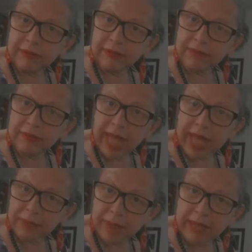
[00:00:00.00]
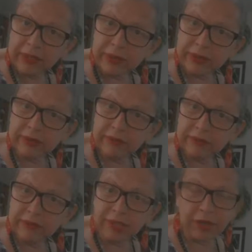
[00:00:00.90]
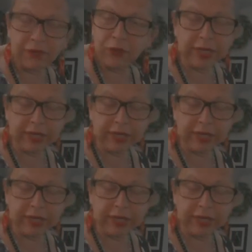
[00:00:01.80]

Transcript: black manhood. You know, if you want to